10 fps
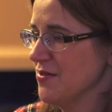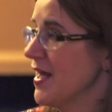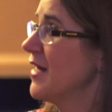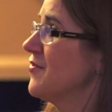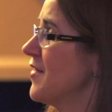in the
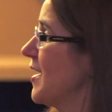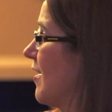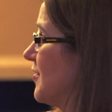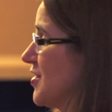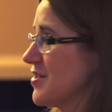end they
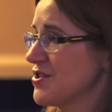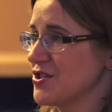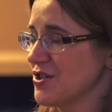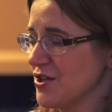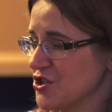are
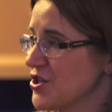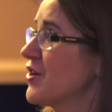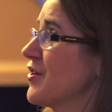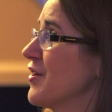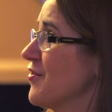just
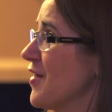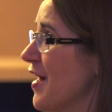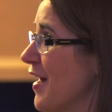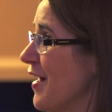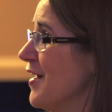sharing
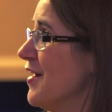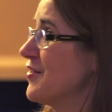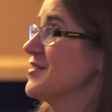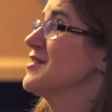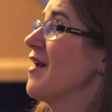their
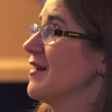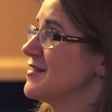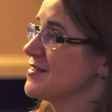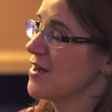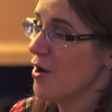
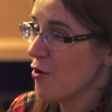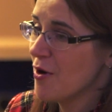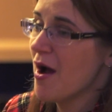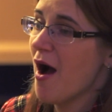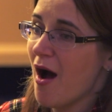results. Oh,
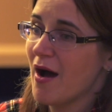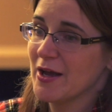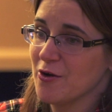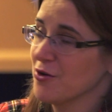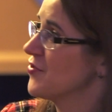I
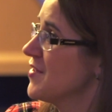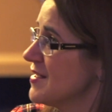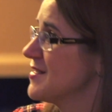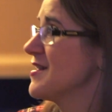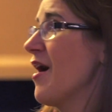got
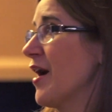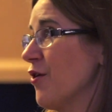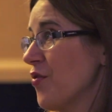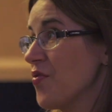this, I got